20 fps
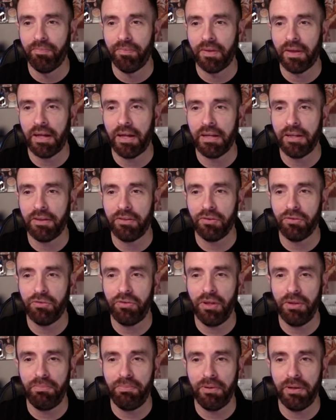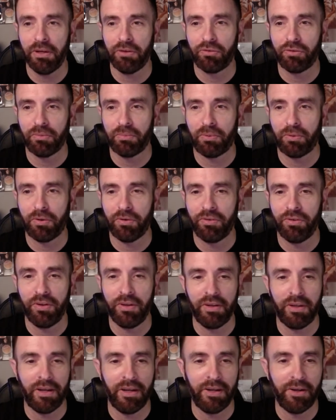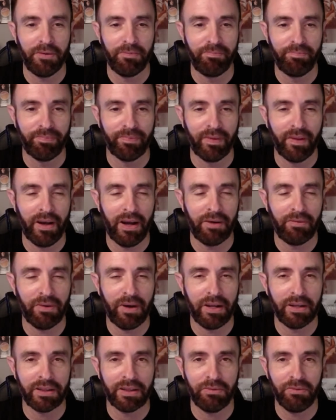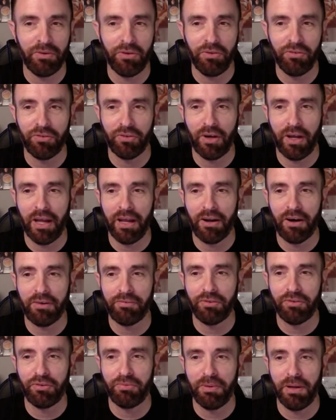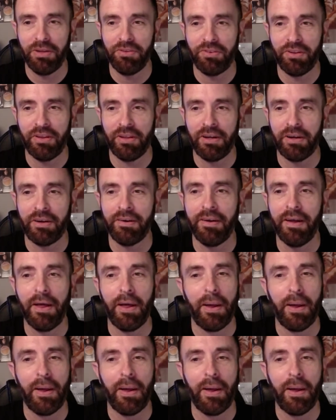Got to get those TPS reports in. I know. Ironic that we had Office Space in there.